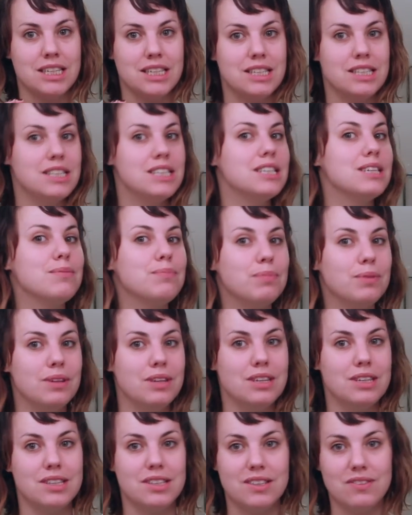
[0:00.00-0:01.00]

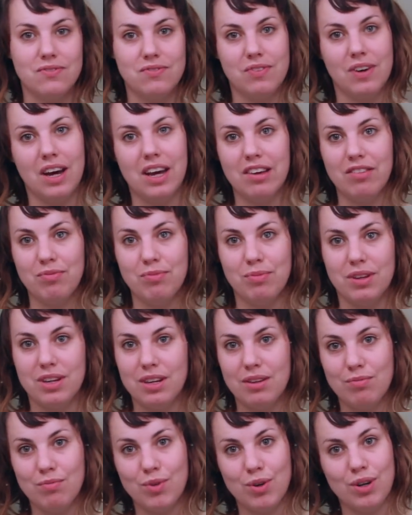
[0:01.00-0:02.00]
simplest
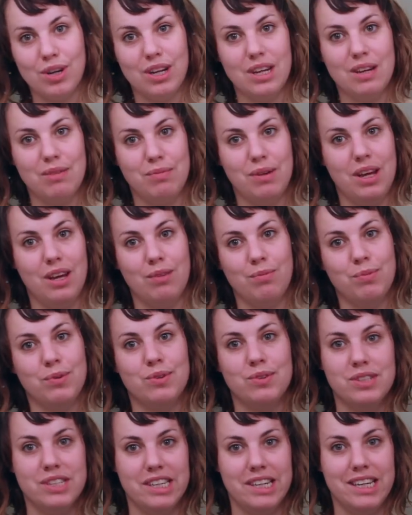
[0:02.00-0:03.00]
5-minute morning makeup
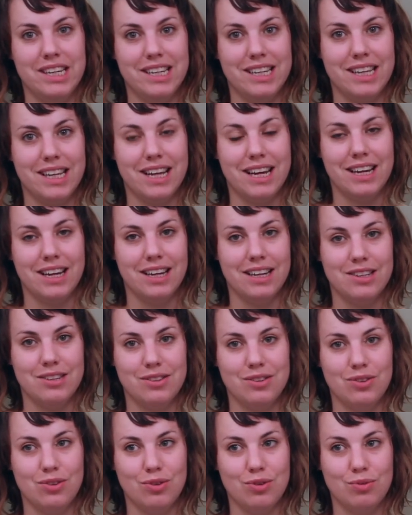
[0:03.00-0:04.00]
routine that I
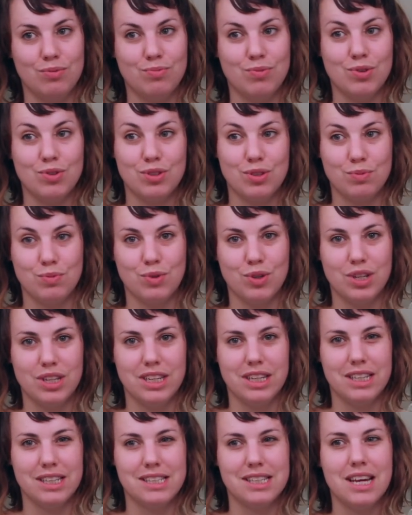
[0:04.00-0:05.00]
do most
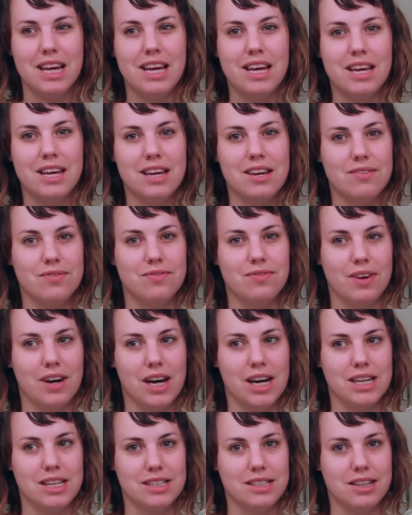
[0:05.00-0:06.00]
mornings if
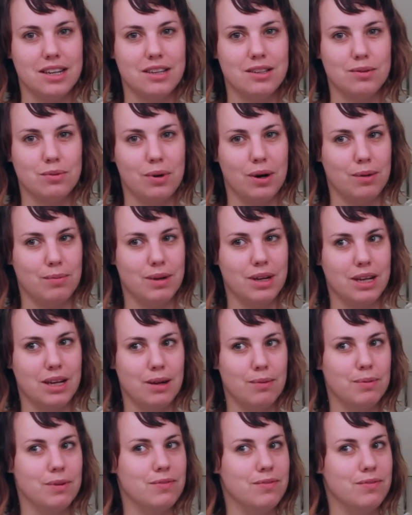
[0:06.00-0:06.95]
I decide to wear makeup.